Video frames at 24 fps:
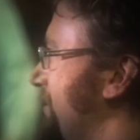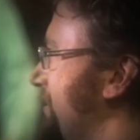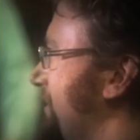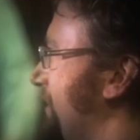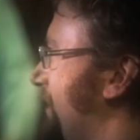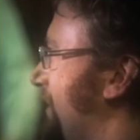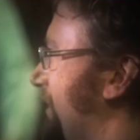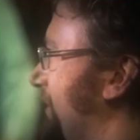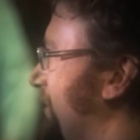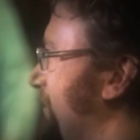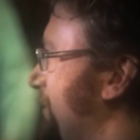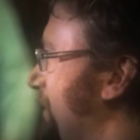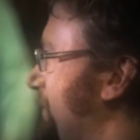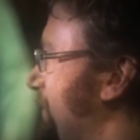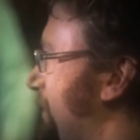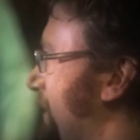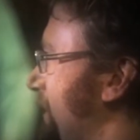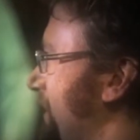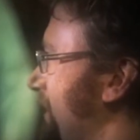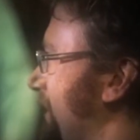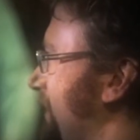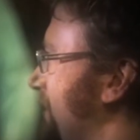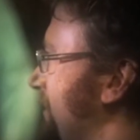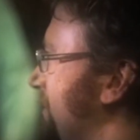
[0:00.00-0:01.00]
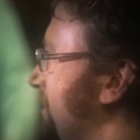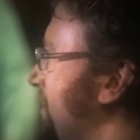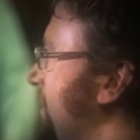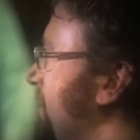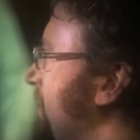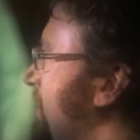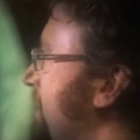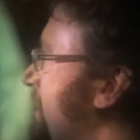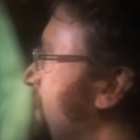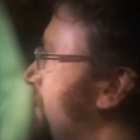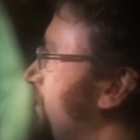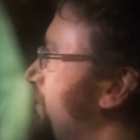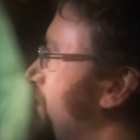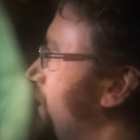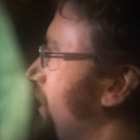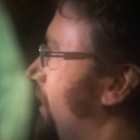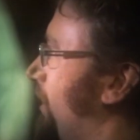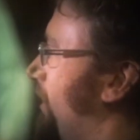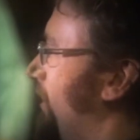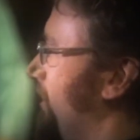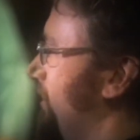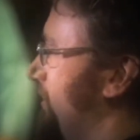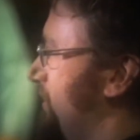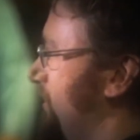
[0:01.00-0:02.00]
and Halloween parties. We
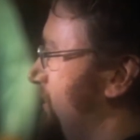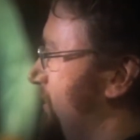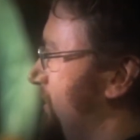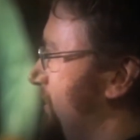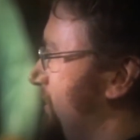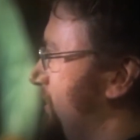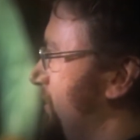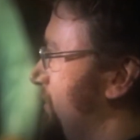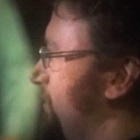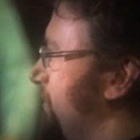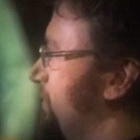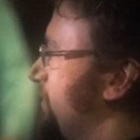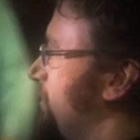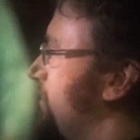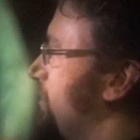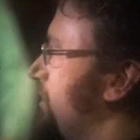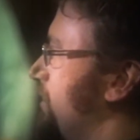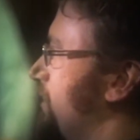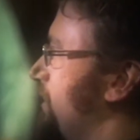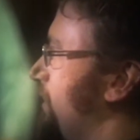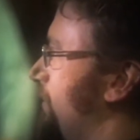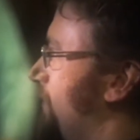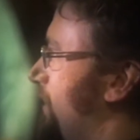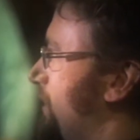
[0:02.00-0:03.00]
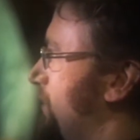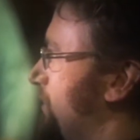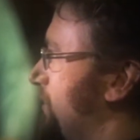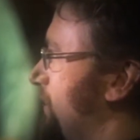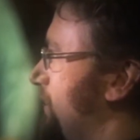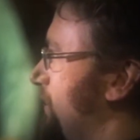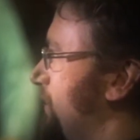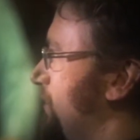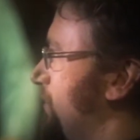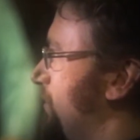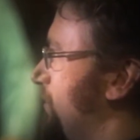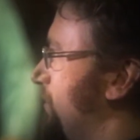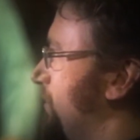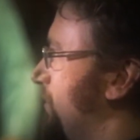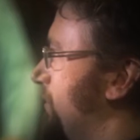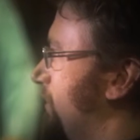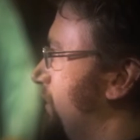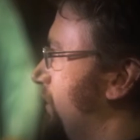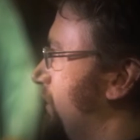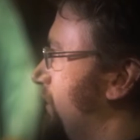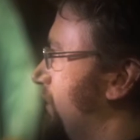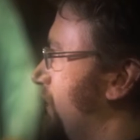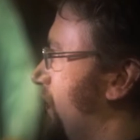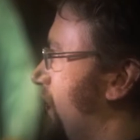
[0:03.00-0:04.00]
also do search and rescue
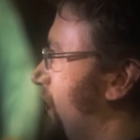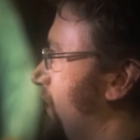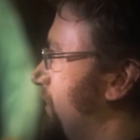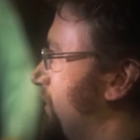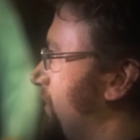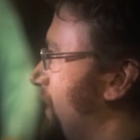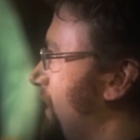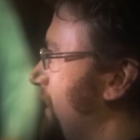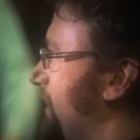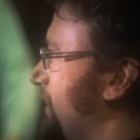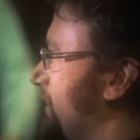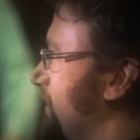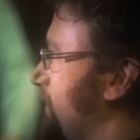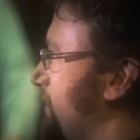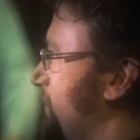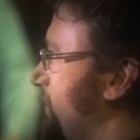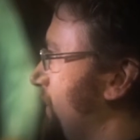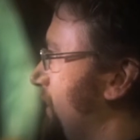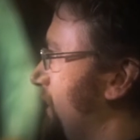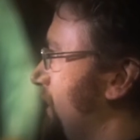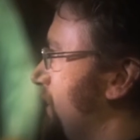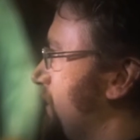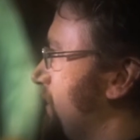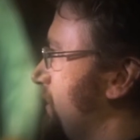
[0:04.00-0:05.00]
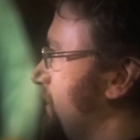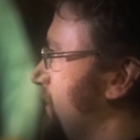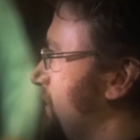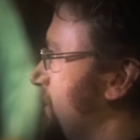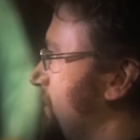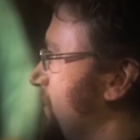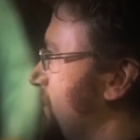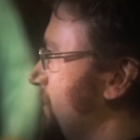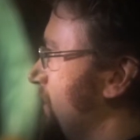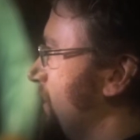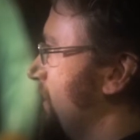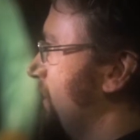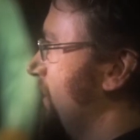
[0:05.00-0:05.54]
training simulations,